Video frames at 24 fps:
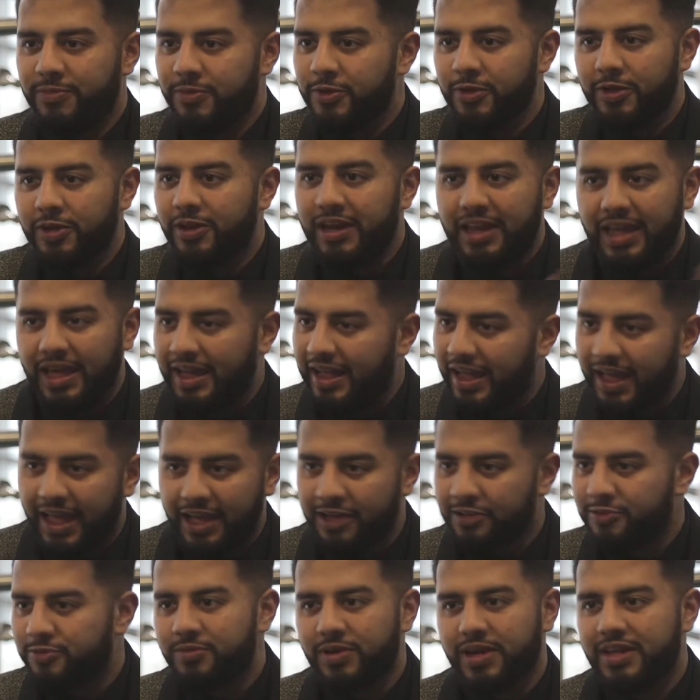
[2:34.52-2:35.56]

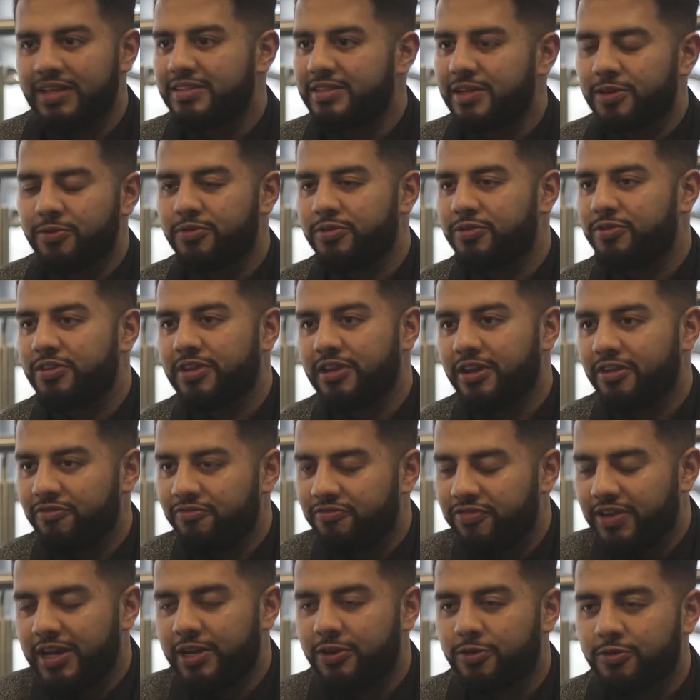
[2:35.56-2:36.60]
XYZ was
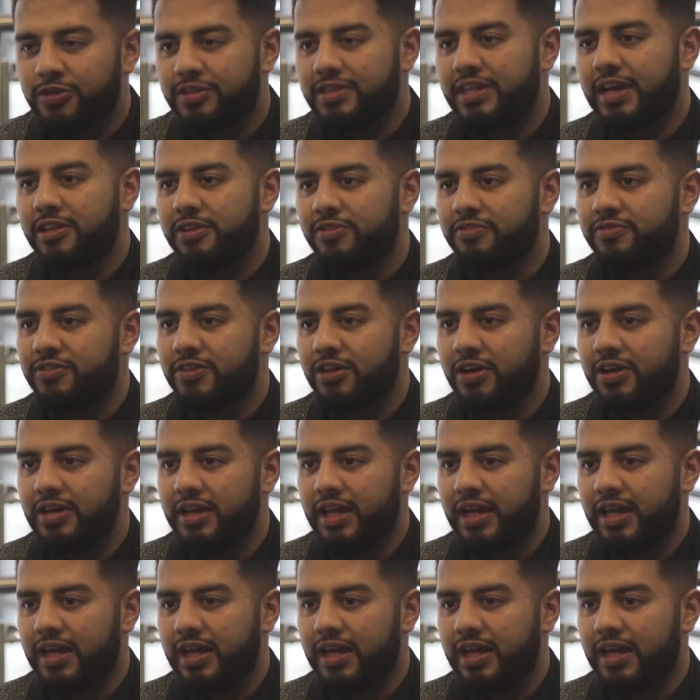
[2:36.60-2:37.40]
really good that you've done,